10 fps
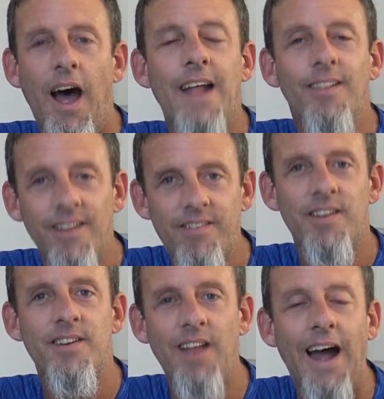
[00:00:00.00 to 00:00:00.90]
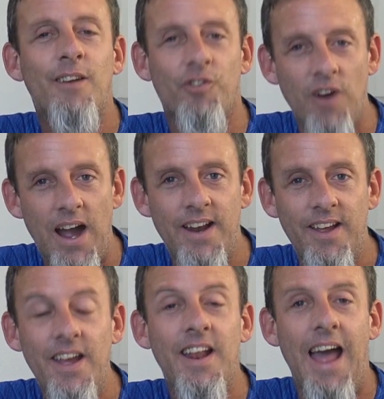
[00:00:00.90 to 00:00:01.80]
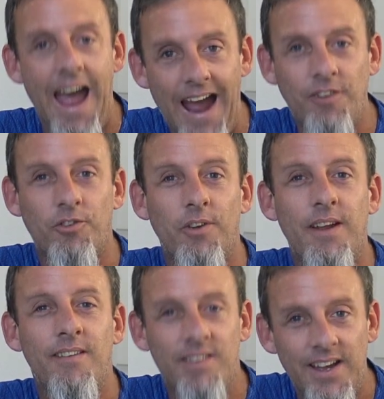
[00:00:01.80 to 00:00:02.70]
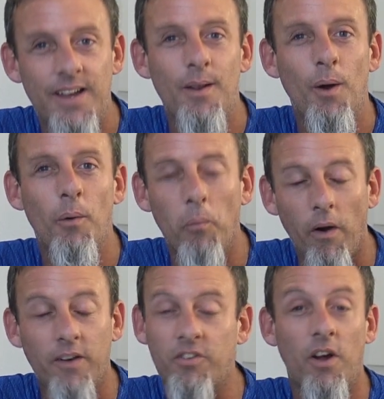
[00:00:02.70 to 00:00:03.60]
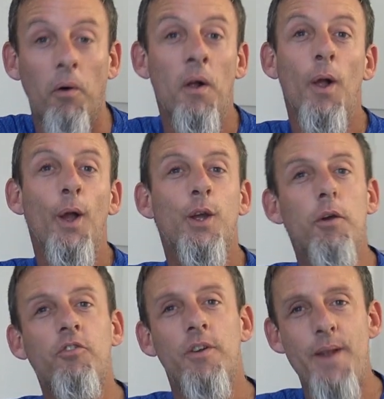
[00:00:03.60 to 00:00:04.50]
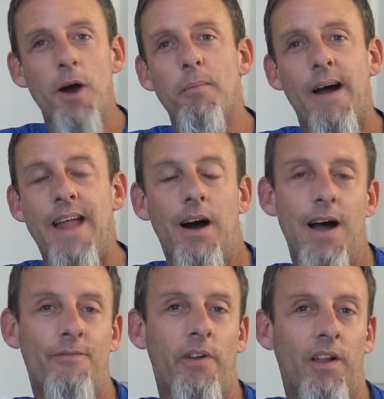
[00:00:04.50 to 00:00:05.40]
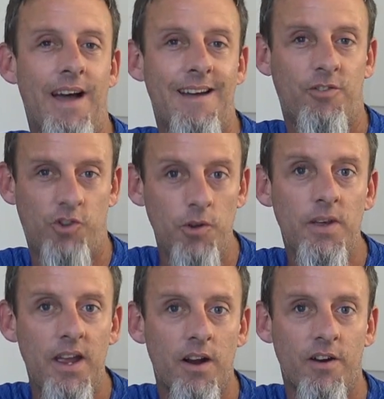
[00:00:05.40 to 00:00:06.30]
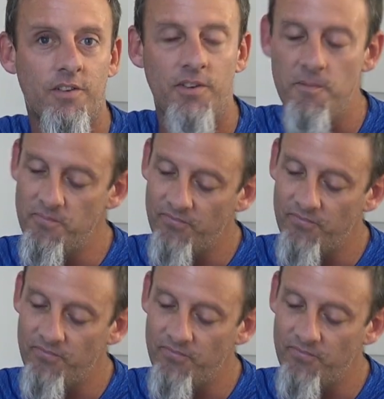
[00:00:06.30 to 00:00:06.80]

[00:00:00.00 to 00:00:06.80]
I listened, I tried it, it actually did work. So You should know by now, after the last two years,